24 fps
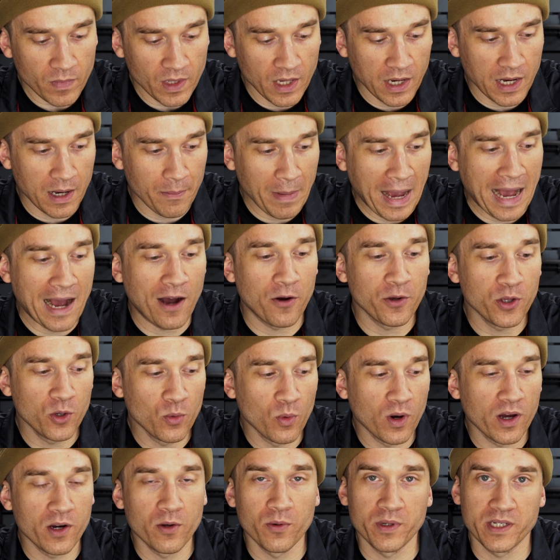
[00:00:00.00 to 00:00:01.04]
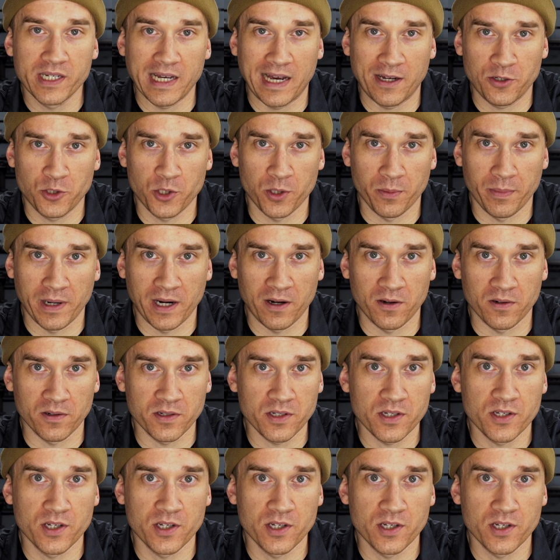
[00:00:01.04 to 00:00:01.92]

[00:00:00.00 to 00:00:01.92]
How you want to attach your barrels.